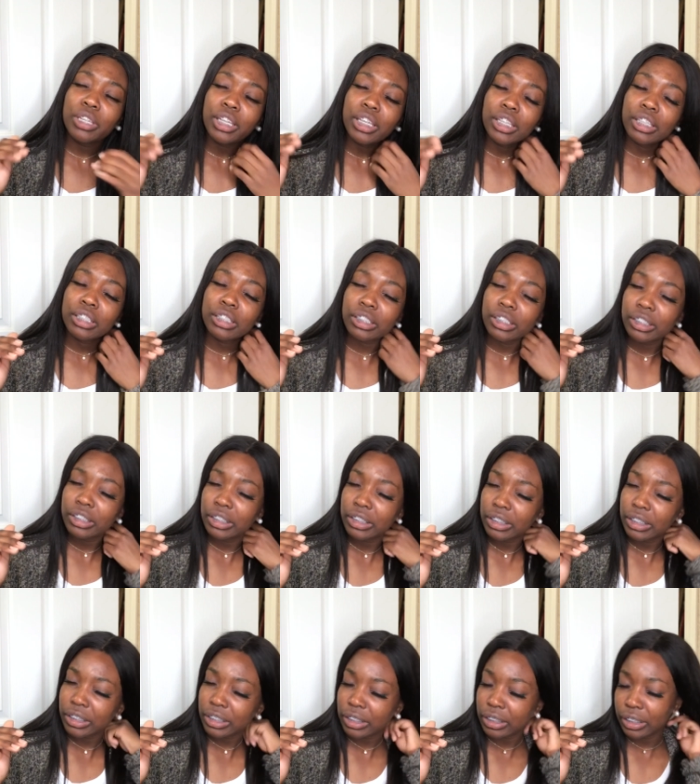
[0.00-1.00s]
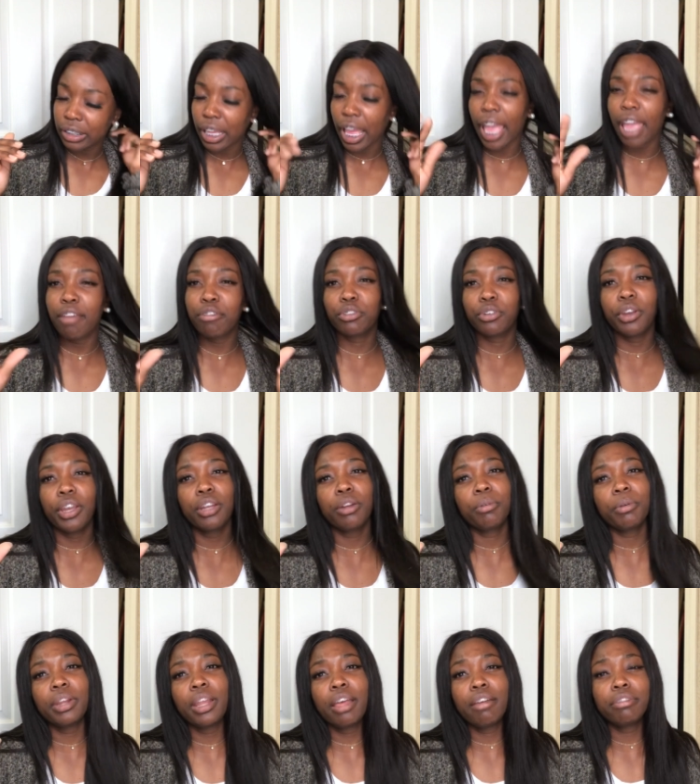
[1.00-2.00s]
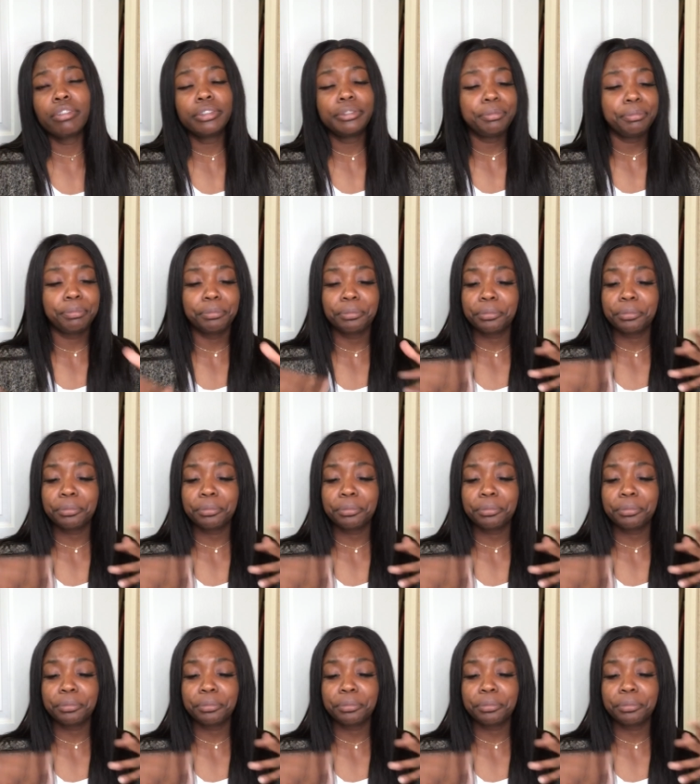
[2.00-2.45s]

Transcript: like, eighth grade or whatever,